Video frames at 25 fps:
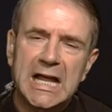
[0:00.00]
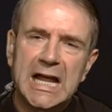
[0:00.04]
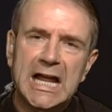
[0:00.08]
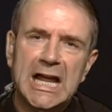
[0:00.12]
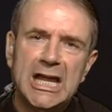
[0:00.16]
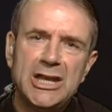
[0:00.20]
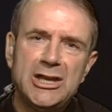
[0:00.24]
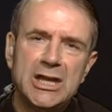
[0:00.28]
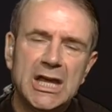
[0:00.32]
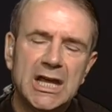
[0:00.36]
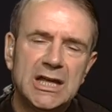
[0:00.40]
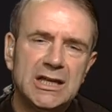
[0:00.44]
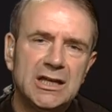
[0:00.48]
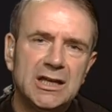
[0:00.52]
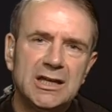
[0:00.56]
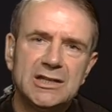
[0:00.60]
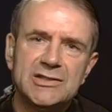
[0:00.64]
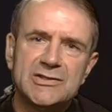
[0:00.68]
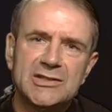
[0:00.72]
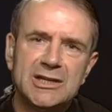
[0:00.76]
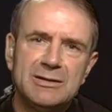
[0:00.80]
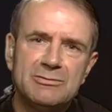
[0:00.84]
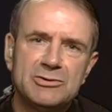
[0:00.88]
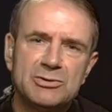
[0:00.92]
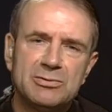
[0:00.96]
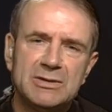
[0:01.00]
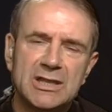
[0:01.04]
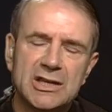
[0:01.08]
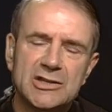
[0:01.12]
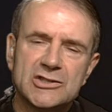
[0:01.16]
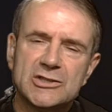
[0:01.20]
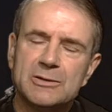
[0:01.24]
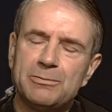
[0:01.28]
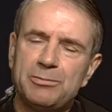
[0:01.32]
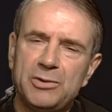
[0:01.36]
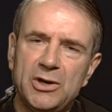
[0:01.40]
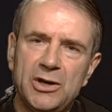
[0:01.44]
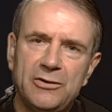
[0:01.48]
And it seems to me
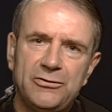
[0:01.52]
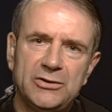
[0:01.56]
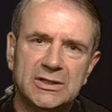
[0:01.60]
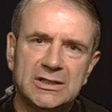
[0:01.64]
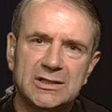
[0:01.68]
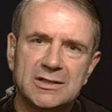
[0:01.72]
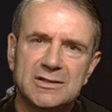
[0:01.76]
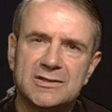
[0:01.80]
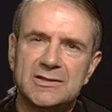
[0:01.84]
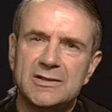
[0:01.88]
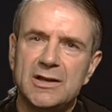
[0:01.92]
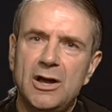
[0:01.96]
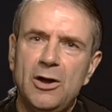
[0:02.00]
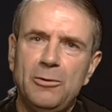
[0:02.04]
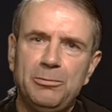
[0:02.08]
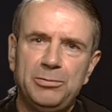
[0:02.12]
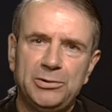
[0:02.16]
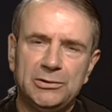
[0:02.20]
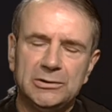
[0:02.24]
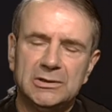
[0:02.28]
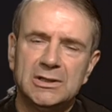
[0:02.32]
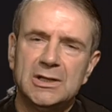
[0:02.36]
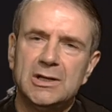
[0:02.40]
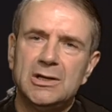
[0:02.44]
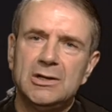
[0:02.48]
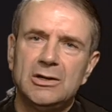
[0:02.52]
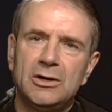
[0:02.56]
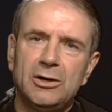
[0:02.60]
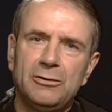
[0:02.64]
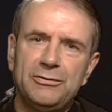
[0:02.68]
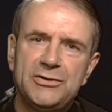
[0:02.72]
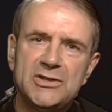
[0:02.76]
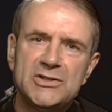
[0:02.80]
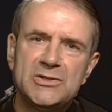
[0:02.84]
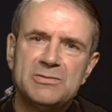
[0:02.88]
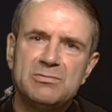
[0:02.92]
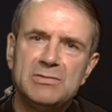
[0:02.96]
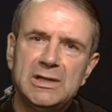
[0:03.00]
that's a perfect example
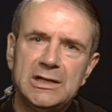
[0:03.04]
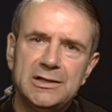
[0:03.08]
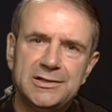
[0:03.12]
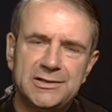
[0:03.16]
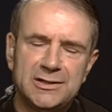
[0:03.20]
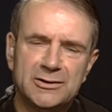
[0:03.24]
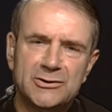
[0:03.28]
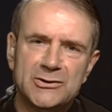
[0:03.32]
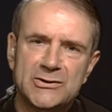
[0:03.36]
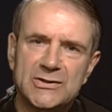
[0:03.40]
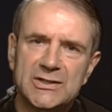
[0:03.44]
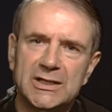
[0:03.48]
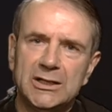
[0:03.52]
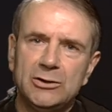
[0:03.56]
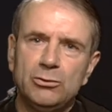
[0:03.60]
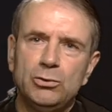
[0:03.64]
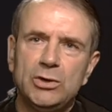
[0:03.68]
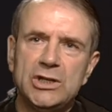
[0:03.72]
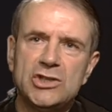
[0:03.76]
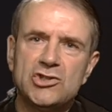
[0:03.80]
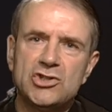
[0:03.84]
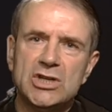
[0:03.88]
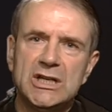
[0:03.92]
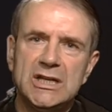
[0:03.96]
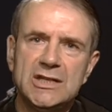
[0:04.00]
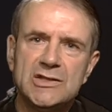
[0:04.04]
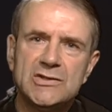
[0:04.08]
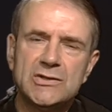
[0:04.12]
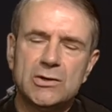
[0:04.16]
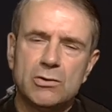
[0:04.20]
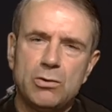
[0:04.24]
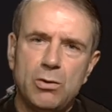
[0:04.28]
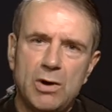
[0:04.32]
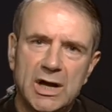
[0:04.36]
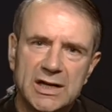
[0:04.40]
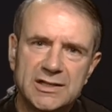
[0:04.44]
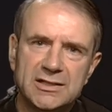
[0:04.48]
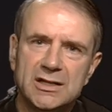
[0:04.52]
of this militancy, which is
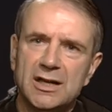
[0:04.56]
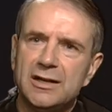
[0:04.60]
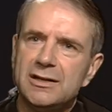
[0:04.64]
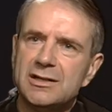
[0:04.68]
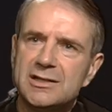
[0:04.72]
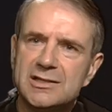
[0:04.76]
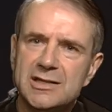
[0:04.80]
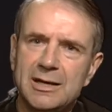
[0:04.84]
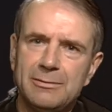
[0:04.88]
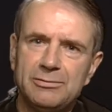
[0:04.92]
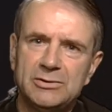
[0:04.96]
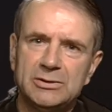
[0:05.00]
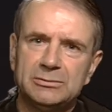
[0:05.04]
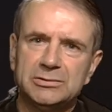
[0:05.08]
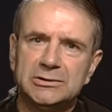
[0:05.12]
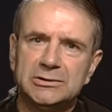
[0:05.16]
quite unacceptable.